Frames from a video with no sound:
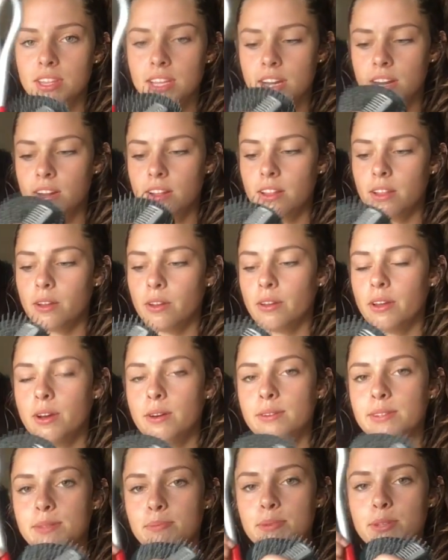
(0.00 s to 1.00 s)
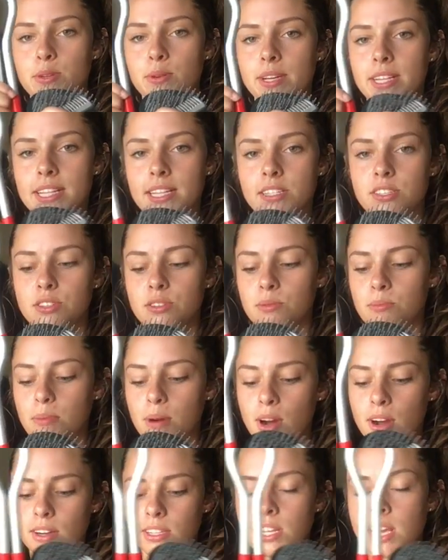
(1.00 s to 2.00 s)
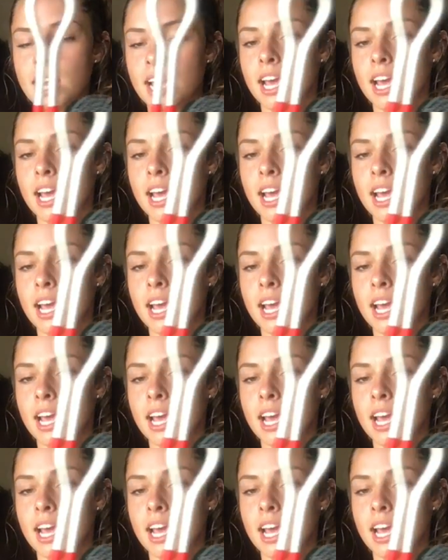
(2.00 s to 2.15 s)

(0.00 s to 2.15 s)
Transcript: their little nose between these two bars,